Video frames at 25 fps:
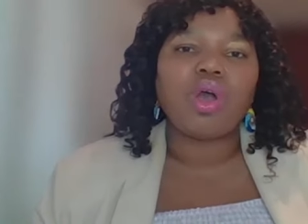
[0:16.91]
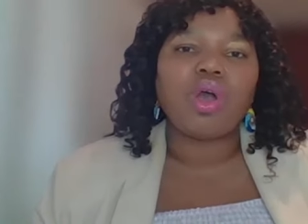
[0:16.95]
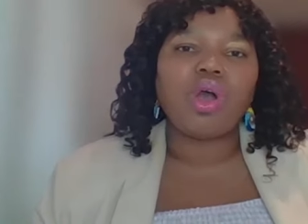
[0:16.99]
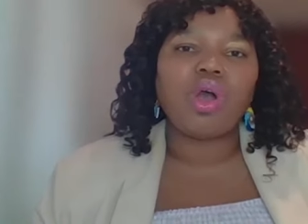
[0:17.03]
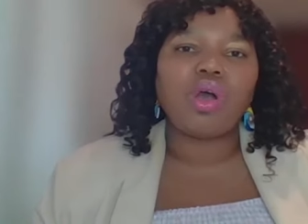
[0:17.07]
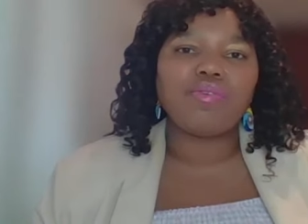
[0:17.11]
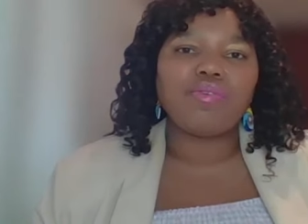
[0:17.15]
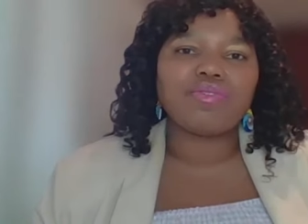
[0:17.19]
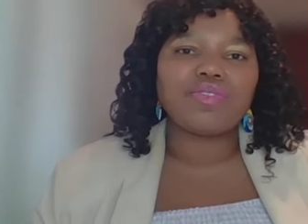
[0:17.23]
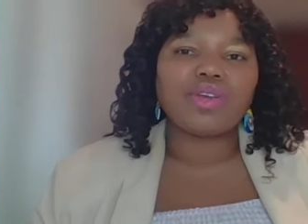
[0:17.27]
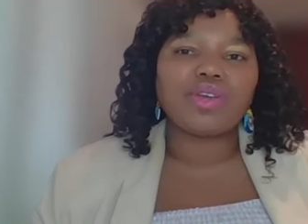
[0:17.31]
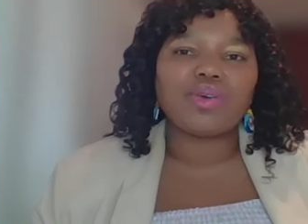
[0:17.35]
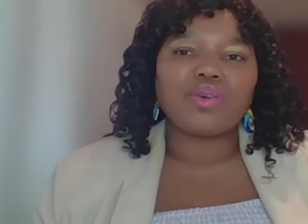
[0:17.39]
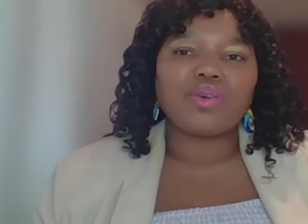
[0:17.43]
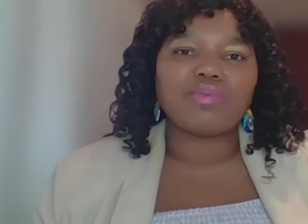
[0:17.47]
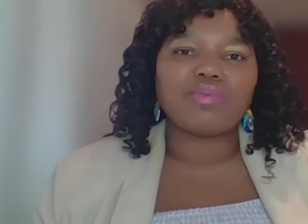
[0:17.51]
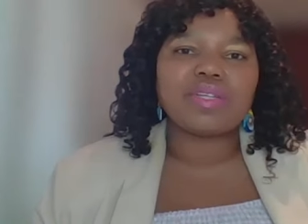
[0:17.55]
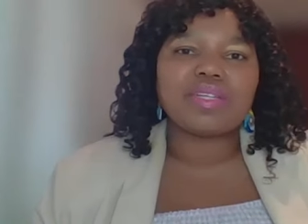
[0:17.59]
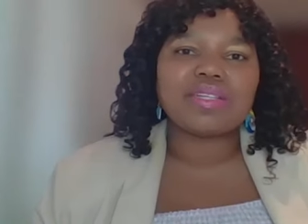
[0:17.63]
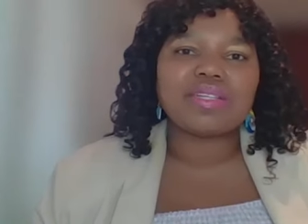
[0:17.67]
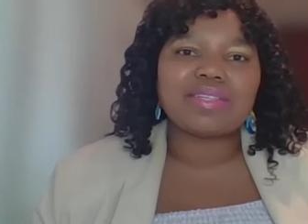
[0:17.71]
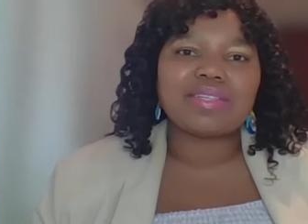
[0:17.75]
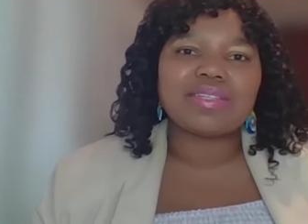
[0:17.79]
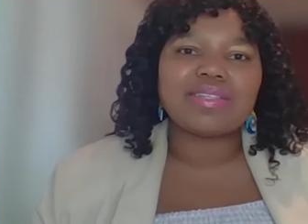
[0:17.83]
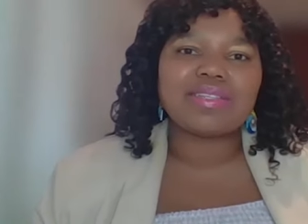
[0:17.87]
of the
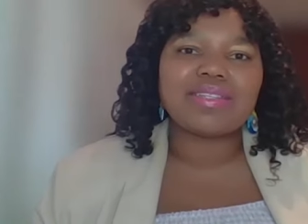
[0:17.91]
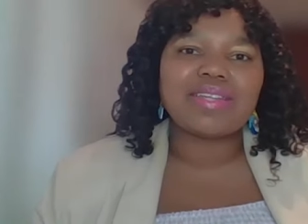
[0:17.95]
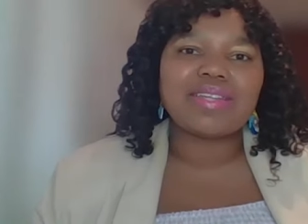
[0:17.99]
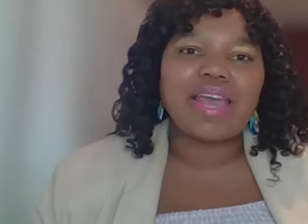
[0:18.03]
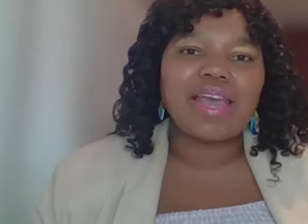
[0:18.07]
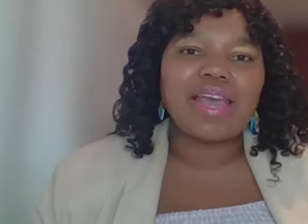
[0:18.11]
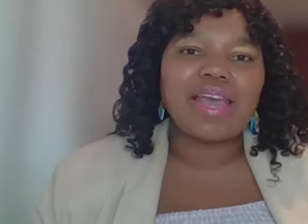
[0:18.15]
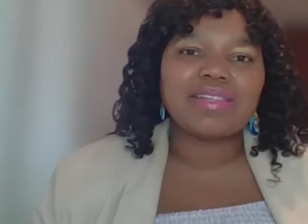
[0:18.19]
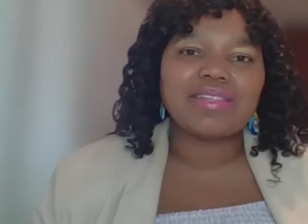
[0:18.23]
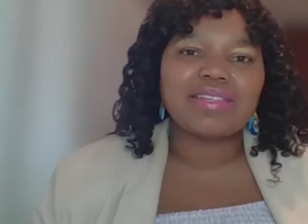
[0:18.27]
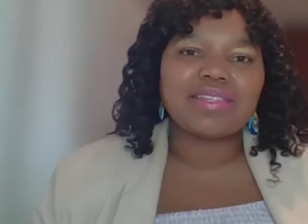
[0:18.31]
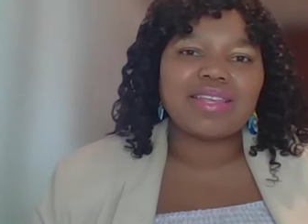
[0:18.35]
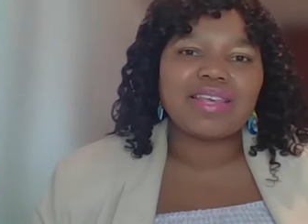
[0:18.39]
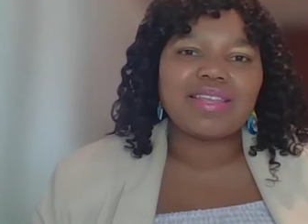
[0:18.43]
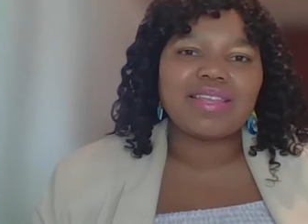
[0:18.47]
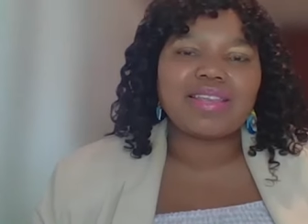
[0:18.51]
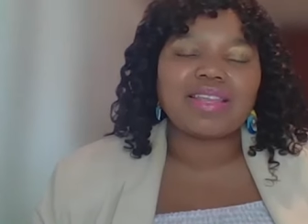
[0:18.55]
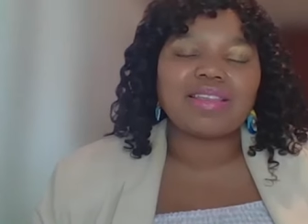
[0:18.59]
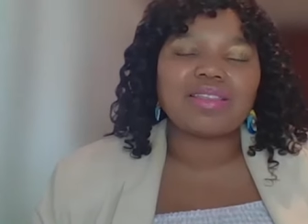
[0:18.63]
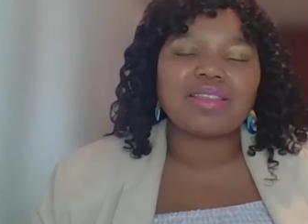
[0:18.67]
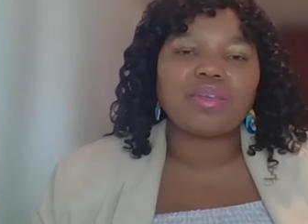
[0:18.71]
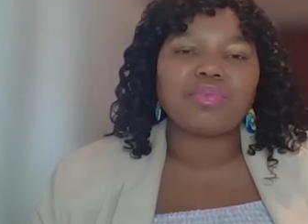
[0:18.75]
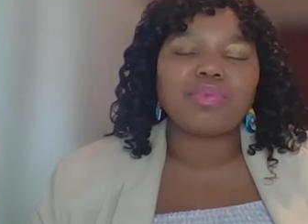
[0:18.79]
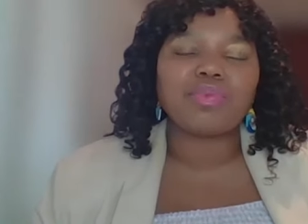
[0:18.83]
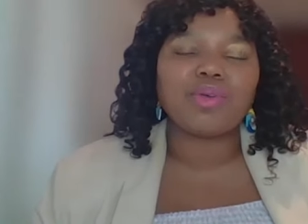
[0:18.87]
Guptas, it stands then
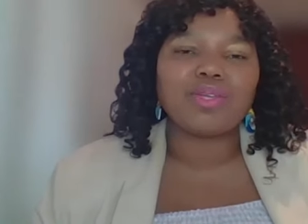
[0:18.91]
that the